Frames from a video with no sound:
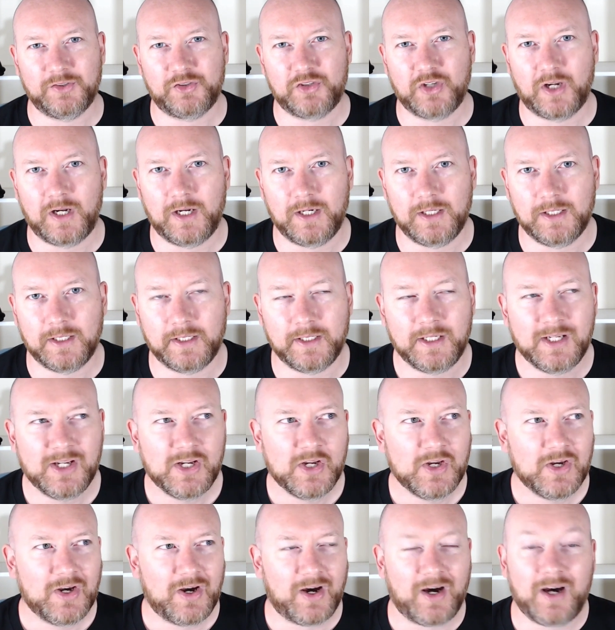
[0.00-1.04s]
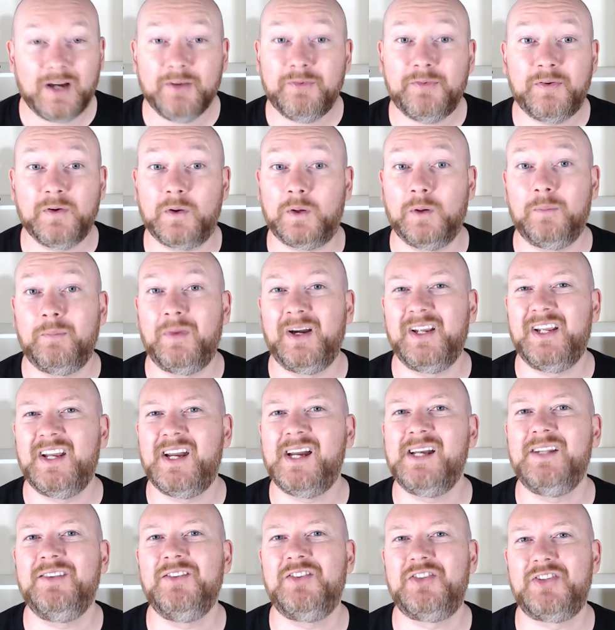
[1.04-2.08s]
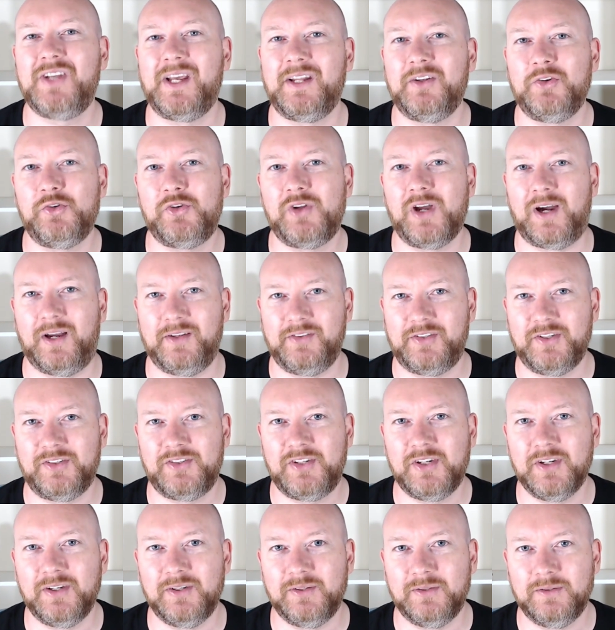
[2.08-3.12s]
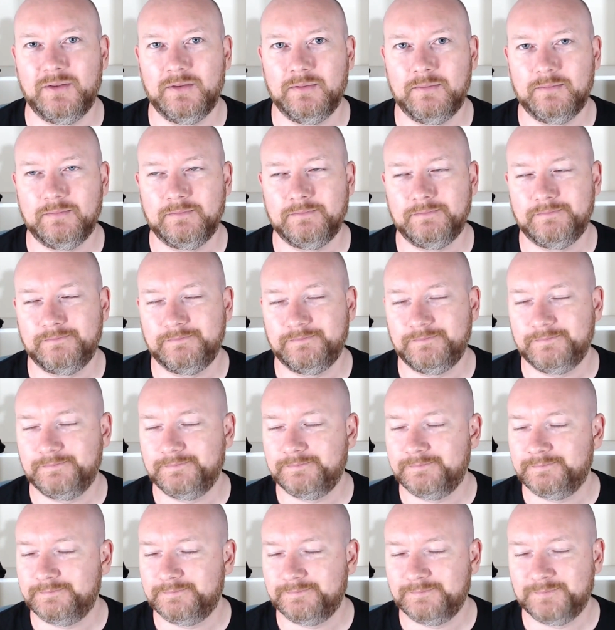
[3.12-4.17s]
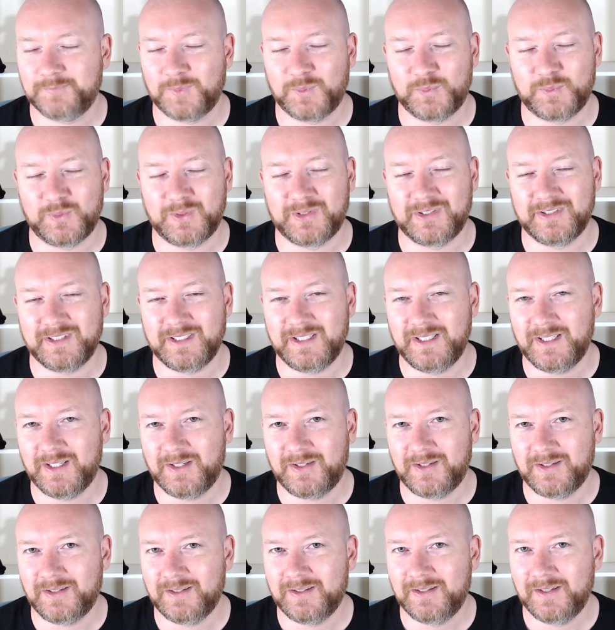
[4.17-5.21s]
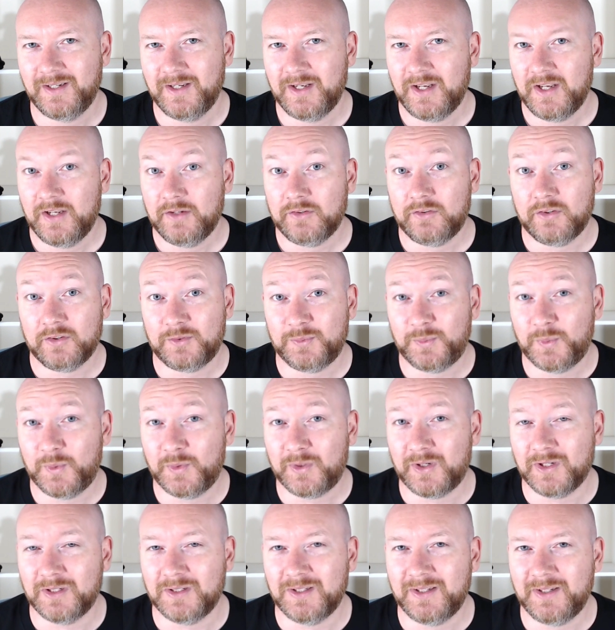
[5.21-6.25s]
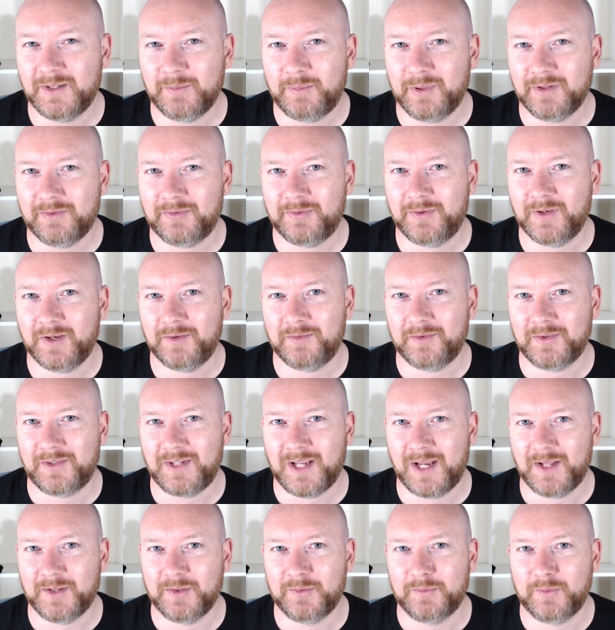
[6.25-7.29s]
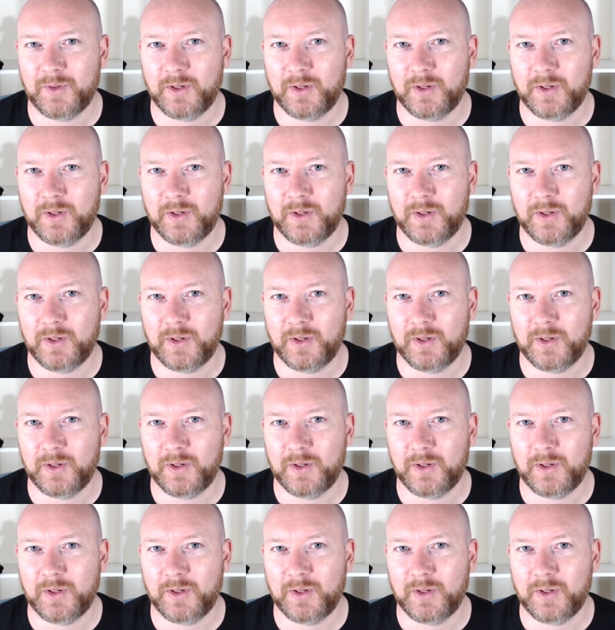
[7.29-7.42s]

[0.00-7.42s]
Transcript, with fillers: entirely. I forgot my hand sanitizer too. But worry not. Just walk a little bit further down the